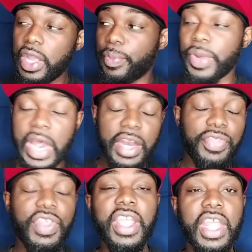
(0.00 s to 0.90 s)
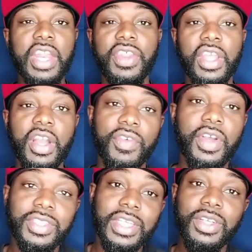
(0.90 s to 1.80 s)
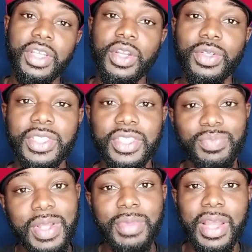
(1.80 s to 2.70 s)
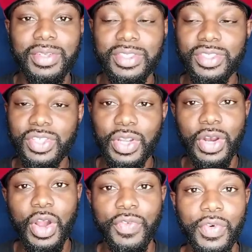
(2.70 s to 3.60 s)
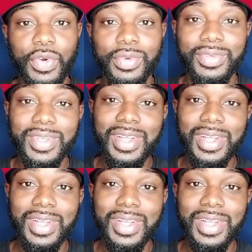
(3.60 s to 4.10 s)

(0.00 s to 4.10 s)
but I didn't think anything of it. I was like, hey, just maybe I just took it off on